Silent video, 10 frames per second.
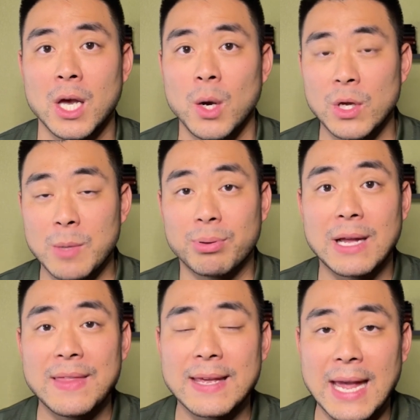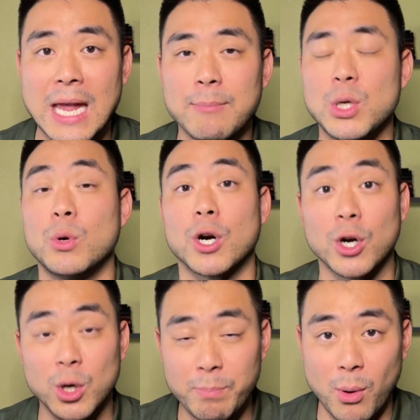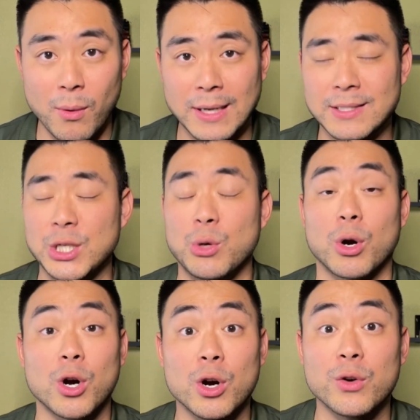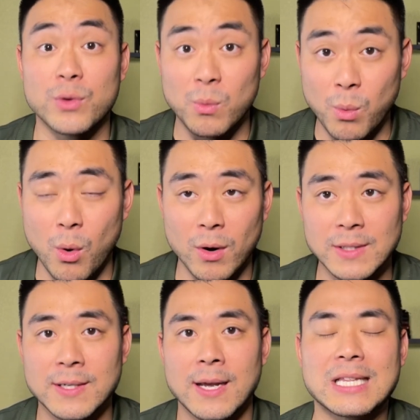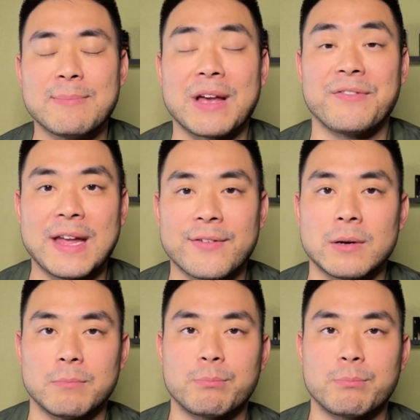When you play the game, you earn points and you earn rewards. My favorite